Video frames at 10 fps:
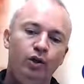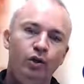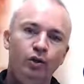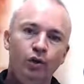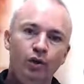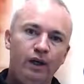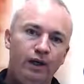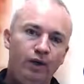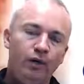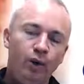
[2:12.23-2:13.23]

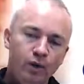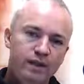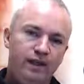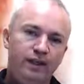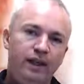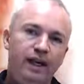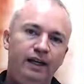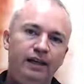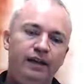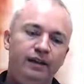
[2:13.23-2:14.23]
noticing that
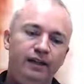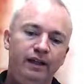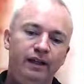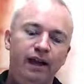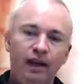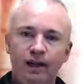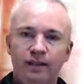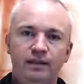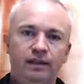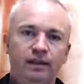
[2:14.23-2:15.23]
and then
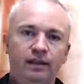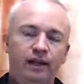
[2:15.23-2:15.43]
highlighting it